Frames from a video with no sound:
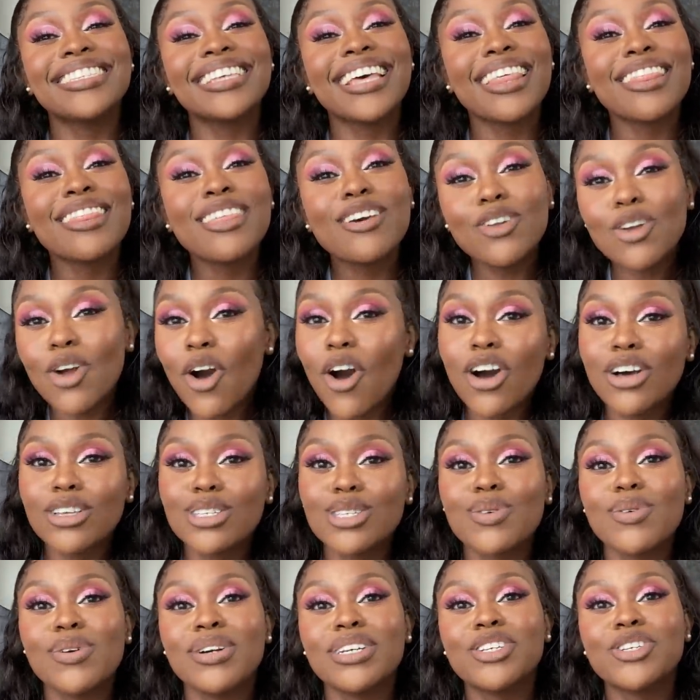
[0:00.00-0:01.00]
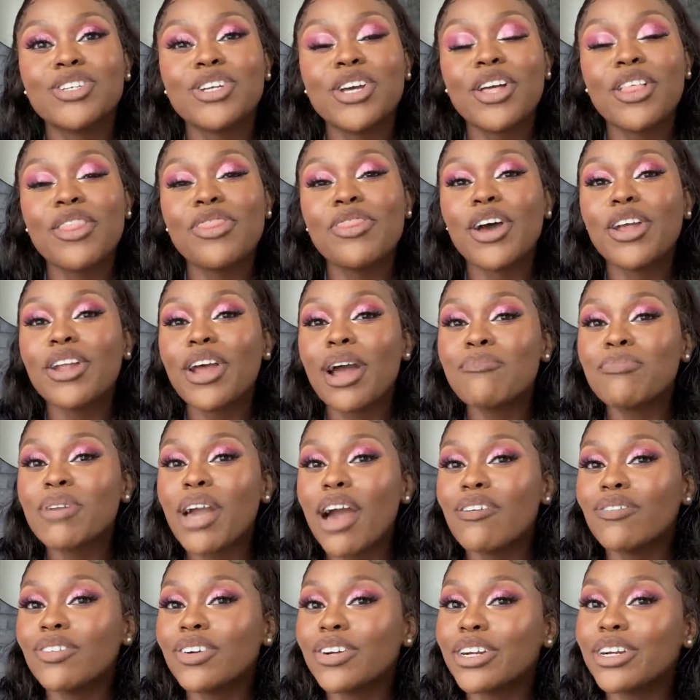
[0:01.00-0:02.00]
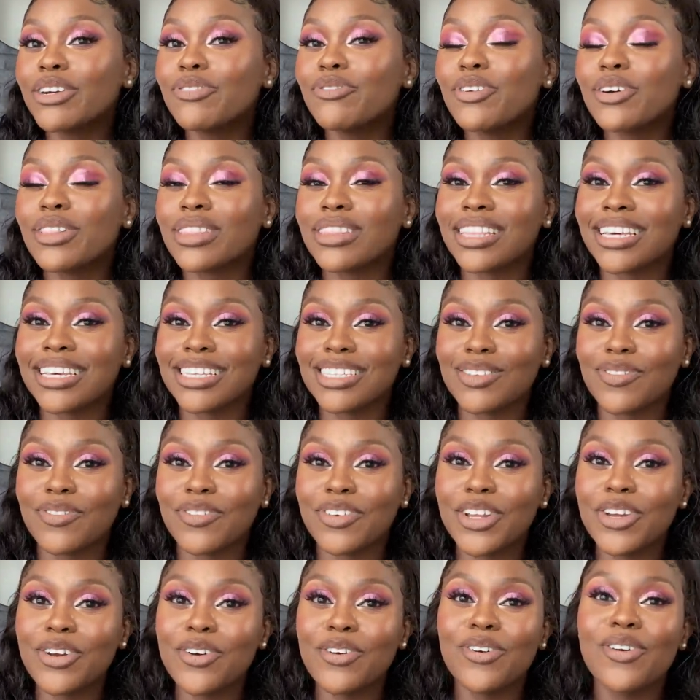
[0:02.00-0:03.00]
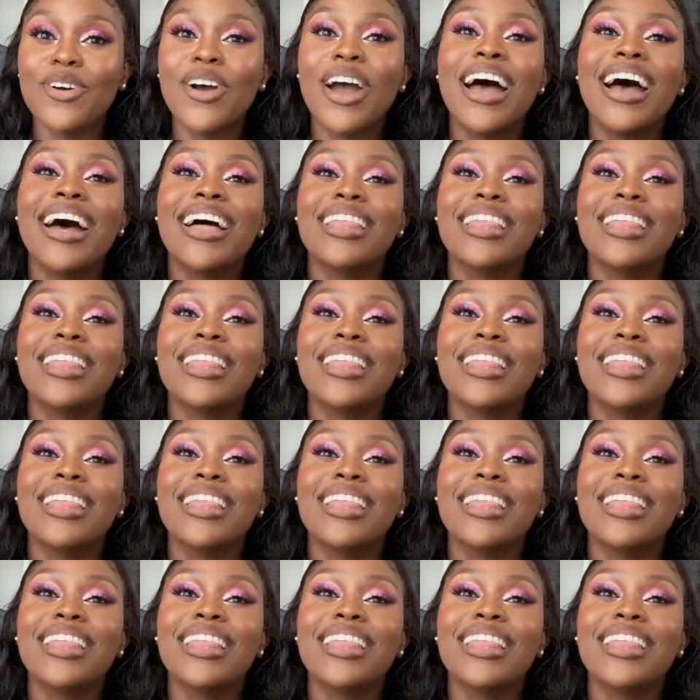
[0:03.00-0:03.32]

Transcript: the last question that I'm covering for this video.